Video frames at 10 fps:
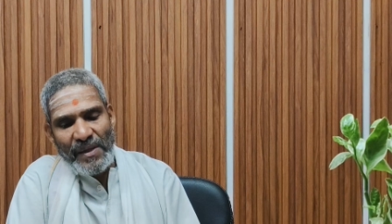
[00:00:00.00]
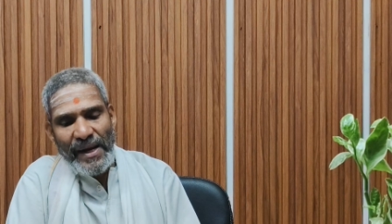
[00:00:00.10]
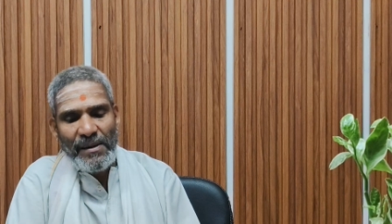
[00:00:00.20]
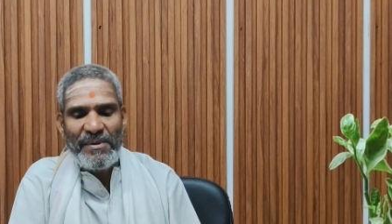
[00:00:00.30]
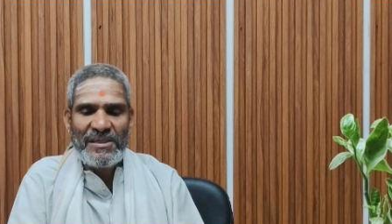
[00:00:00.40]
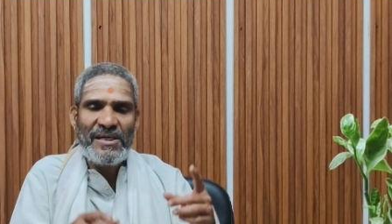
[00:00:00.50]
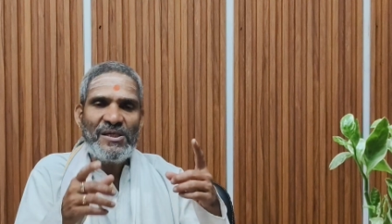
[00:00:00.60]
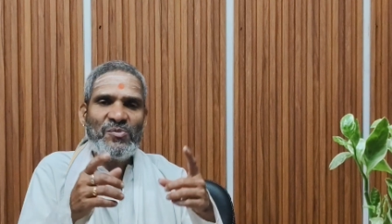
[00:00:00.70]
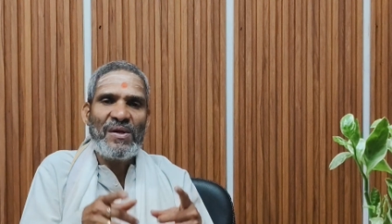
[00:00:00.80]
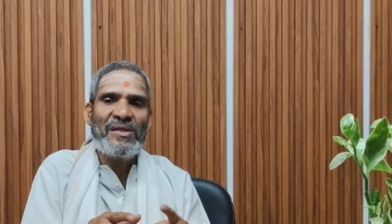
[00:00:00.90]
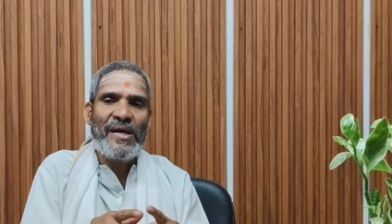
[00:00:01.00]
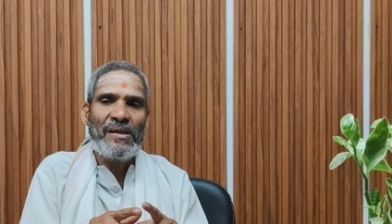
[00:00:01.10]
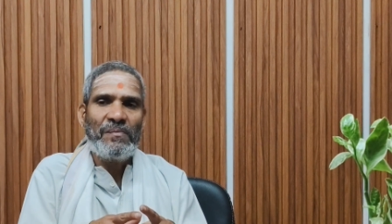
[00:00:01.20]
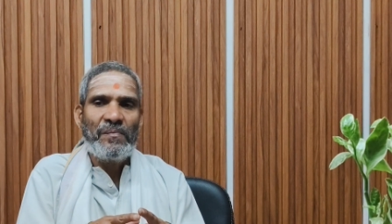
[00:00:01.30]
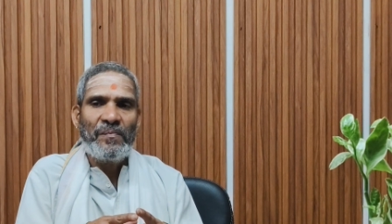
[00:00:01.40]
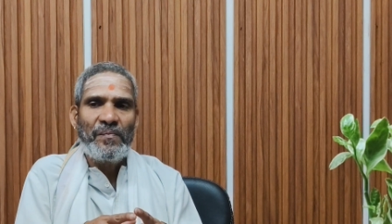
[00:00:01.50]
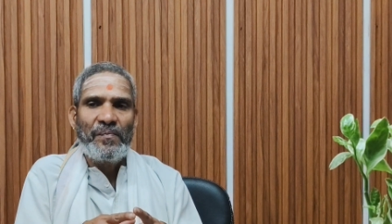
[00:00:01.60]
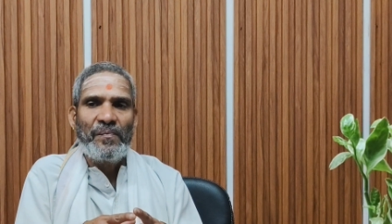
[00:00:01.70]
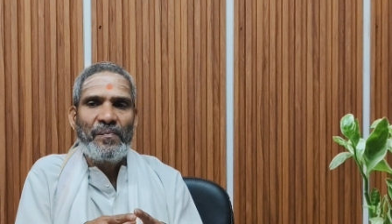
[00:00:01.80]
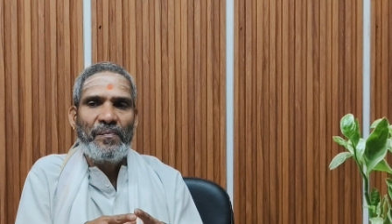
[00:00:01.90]
And machines were there
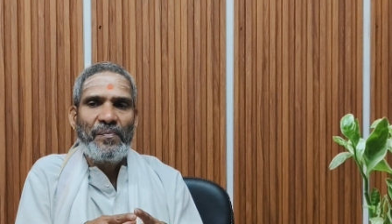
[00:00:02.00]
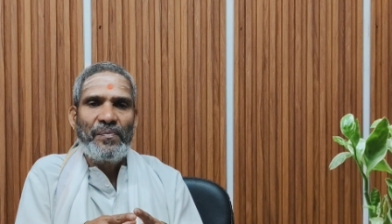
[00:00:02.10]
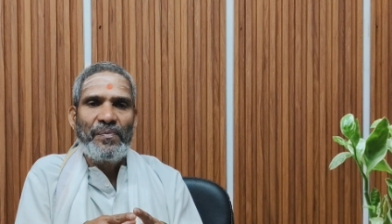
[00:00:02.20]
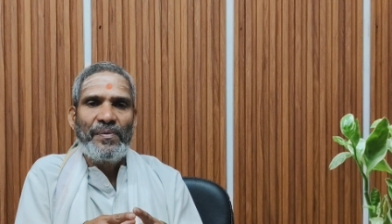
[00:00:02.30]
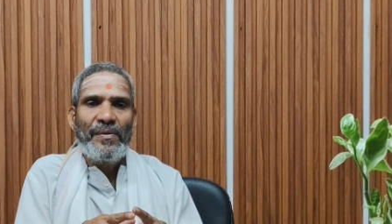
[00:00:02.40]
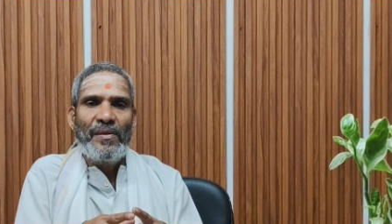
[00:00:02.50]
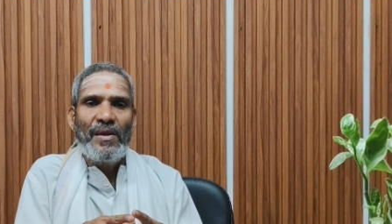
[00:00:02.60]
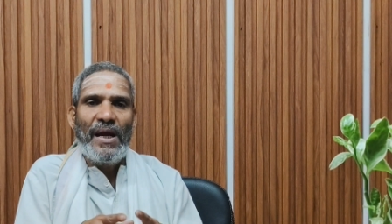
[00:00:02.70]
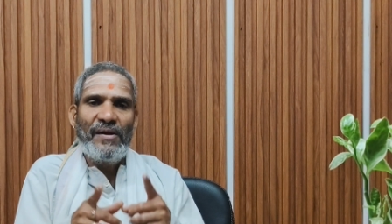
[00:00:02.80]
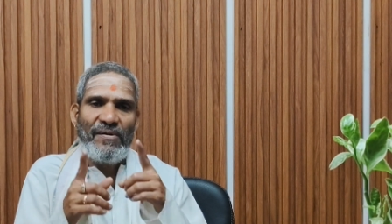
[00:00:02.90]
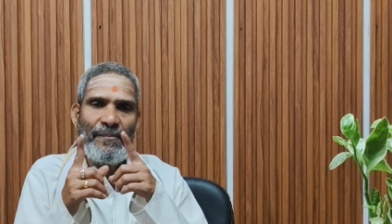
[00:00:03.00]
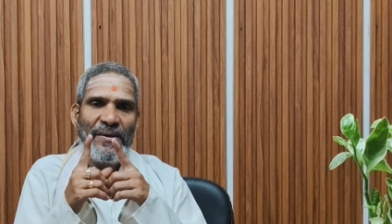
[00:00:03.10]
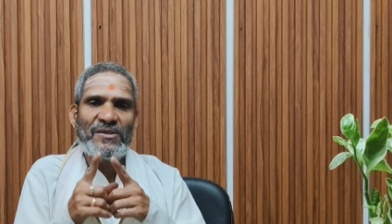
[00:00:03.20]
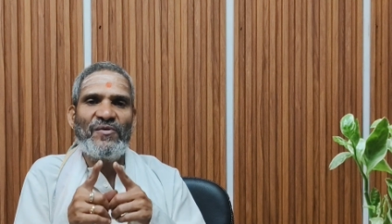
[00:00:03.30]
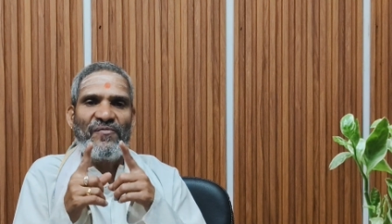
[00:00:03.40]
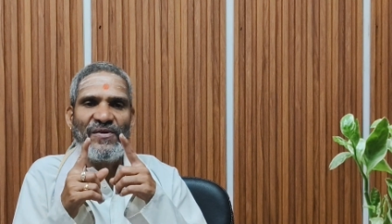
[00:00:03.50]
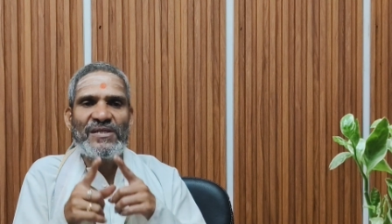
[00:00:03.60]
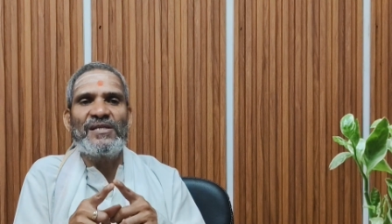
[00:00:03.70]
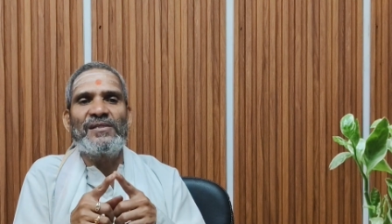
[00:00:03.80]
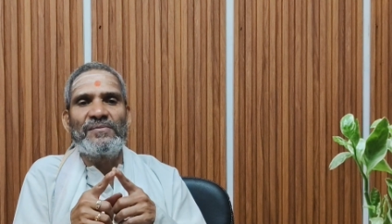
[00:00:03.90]
and weapons were
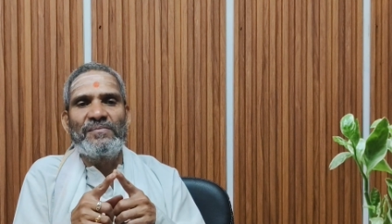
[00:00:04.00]
fixed